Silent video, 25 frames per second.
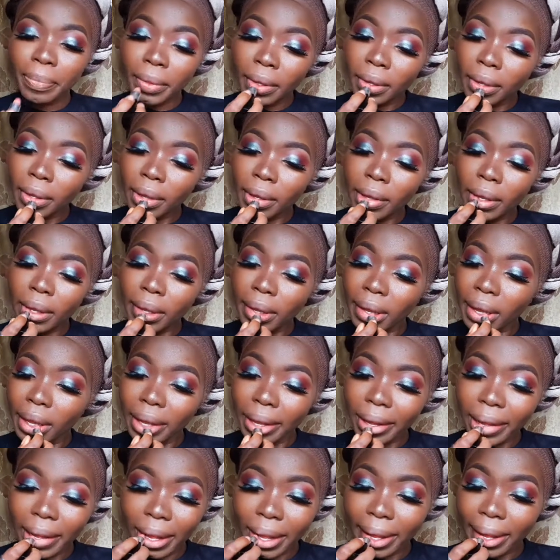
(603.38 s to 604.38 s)
my lips.
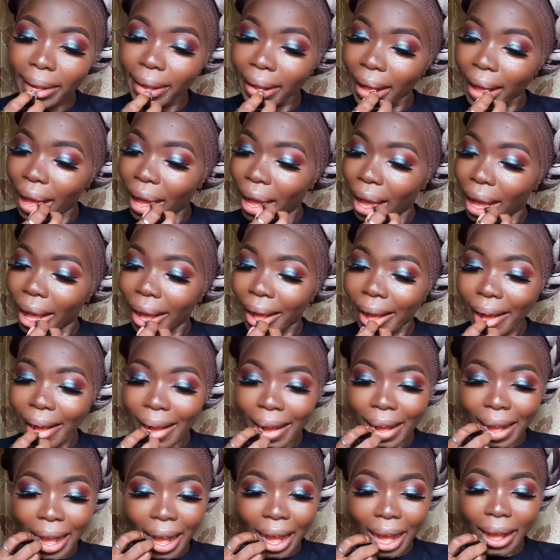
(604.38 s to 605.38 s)
Then I go in with
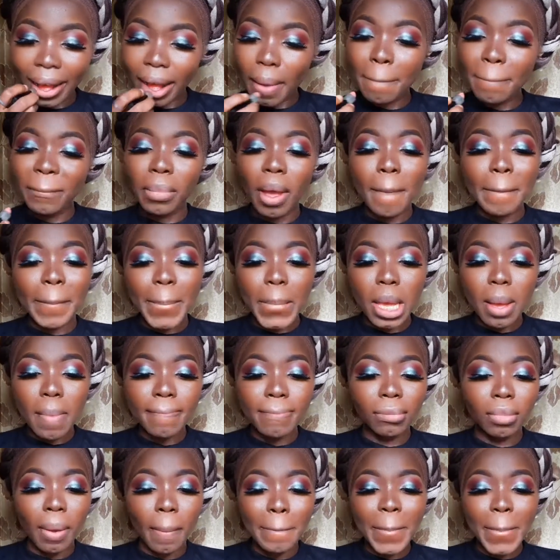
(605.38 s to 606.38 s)
this neutral
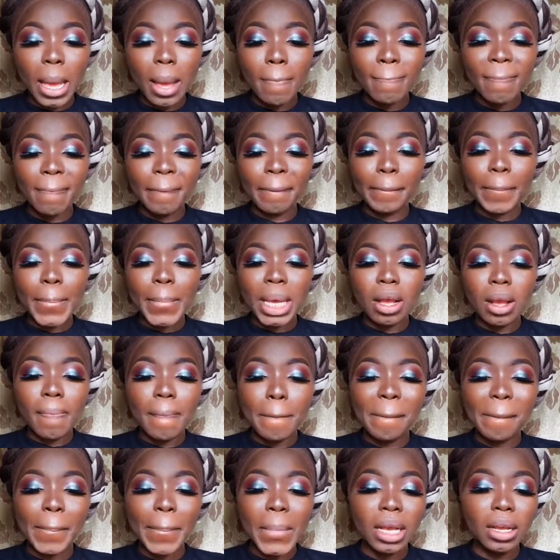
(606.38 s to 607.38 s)
lipstick called
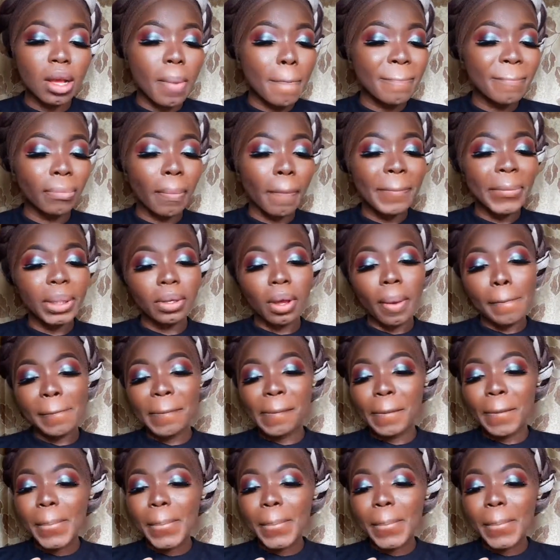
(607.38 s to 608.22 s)
Cinema Lipstick.